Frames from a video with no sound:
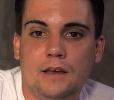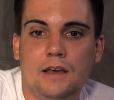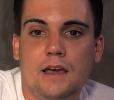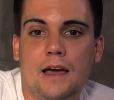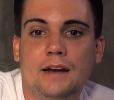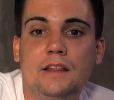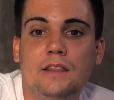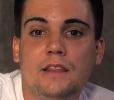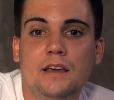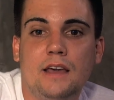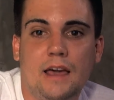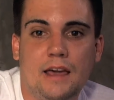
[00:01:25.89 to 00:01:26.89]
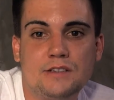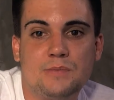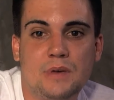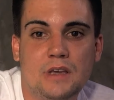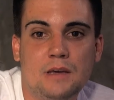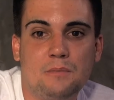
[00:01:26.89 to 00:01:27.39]
Anything
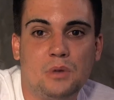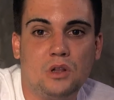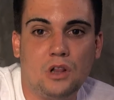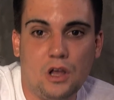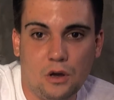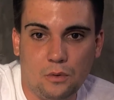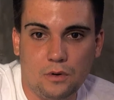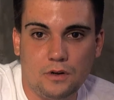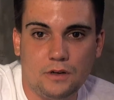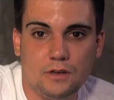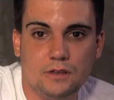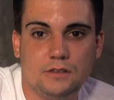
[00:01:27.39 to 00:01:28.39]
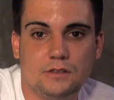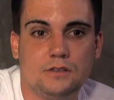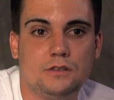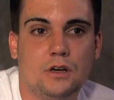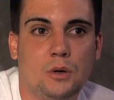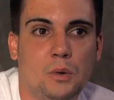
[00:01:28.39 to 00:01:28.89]
XP and below.
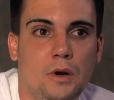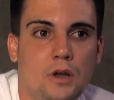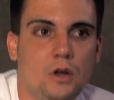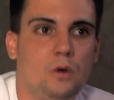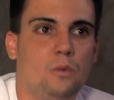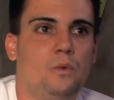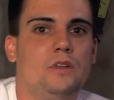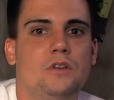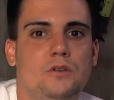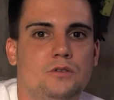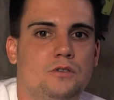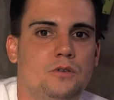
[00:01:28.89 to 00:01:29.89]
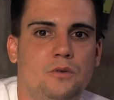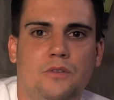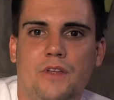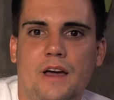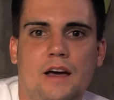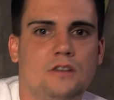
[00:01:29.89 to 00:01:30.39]
So, Windows
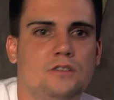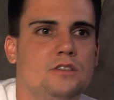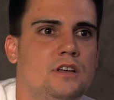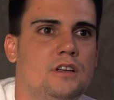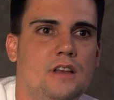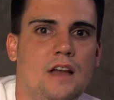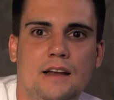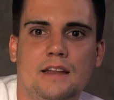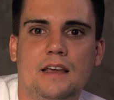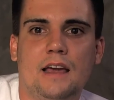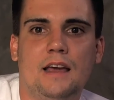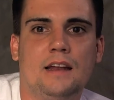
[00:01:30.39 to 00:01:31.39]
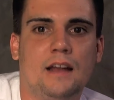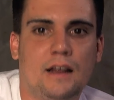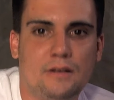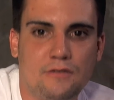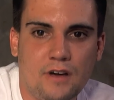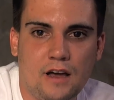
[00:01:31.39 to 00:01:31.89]
2000, 98 and
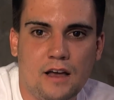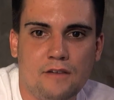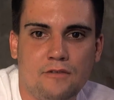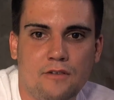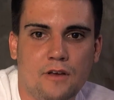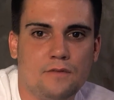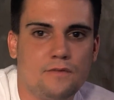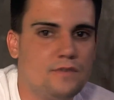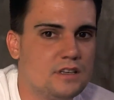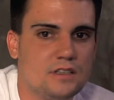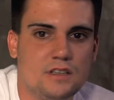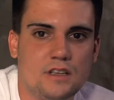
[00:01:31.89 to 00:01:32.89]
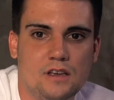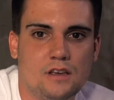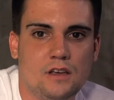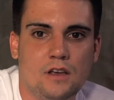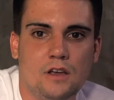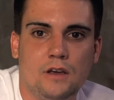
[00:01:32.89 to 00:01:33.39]
95, Vista,
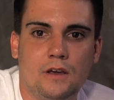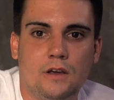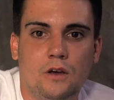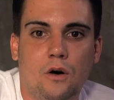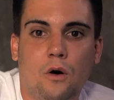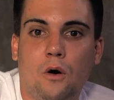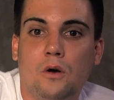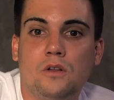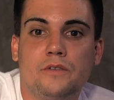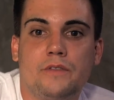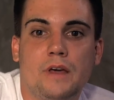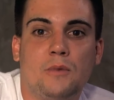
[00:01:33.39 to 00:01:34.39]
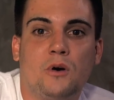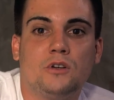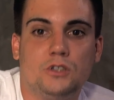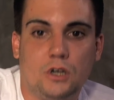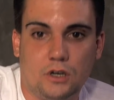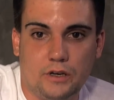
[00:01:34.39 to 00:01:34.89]
all of them are
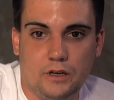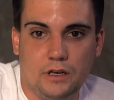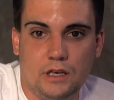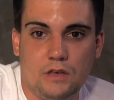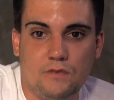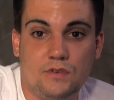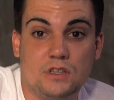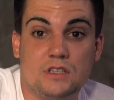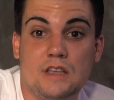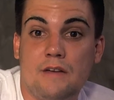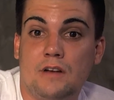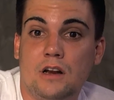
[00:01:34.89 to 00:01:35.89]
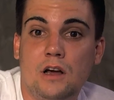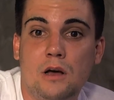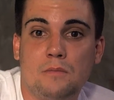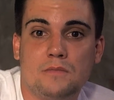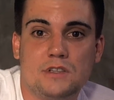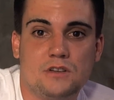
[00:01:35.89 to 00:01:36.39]
junk. If it's 7 and
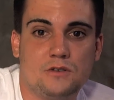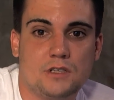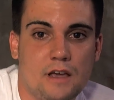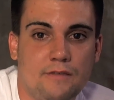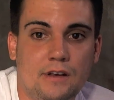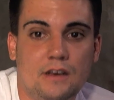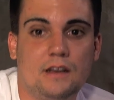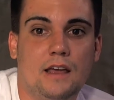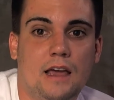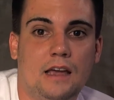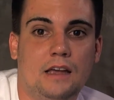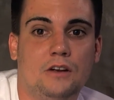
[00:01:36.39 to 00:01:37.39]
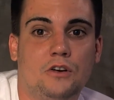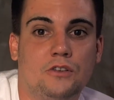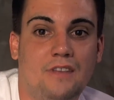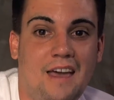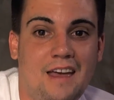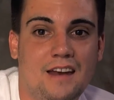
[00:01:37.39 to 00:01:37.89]
up, so 7, 8, or
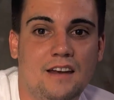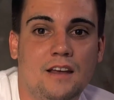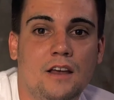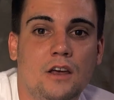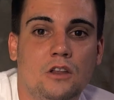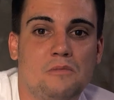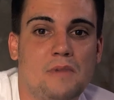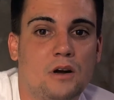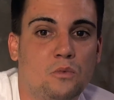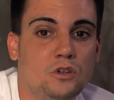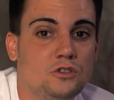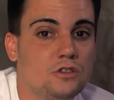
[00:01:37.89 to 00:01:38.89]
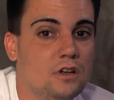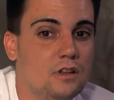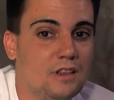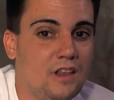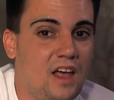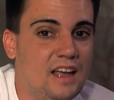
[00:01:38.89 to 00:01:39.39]
10, no matter which
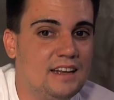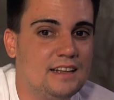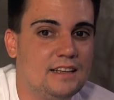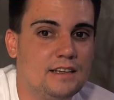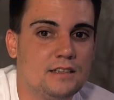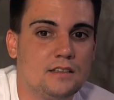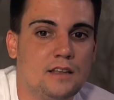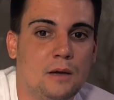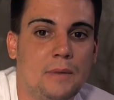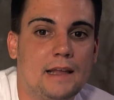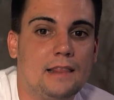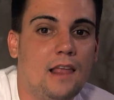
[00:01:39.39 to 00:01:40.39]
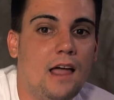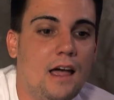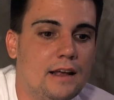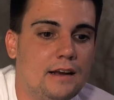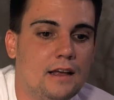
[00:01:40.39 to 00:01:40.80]
line it is. Now, by line,